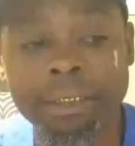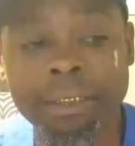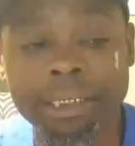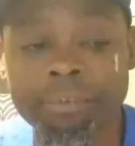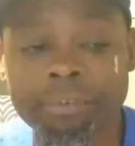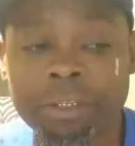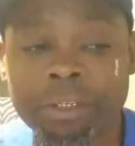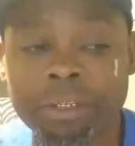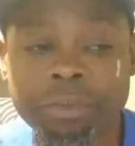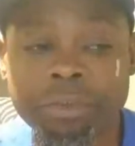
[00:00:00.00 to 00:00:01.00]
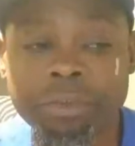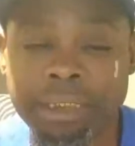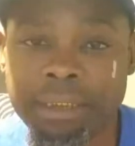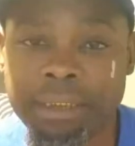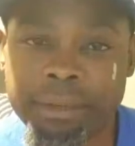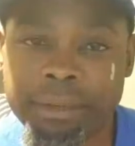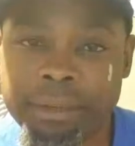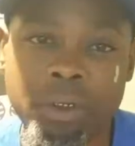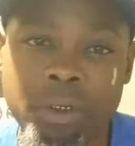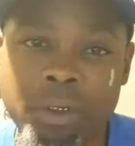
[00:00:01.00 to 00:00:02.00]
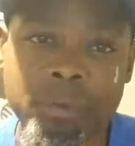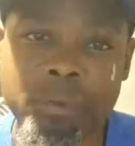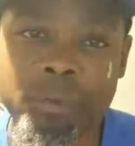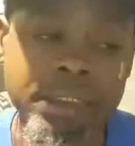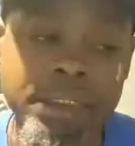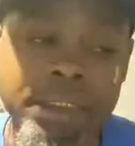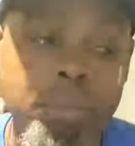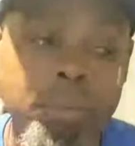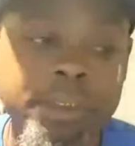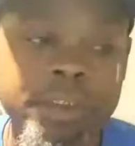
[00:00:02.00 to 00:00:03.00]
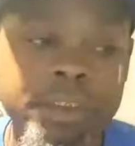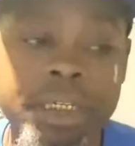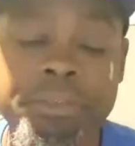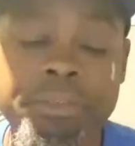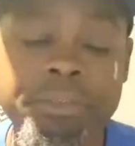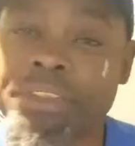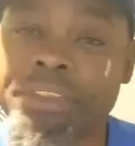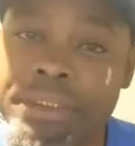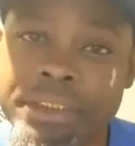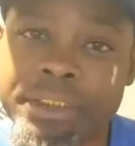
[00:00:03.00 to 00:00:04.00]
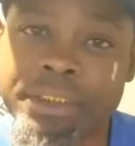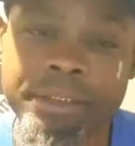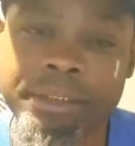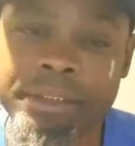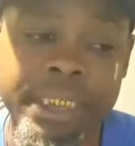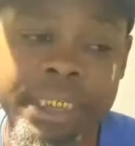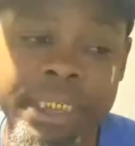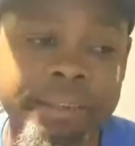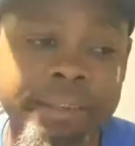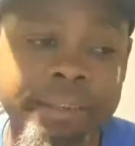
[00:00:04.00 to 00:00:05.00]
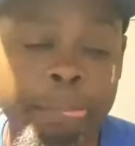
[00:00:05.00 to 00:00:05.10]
even though she's a you know a young woman, she understand she understands that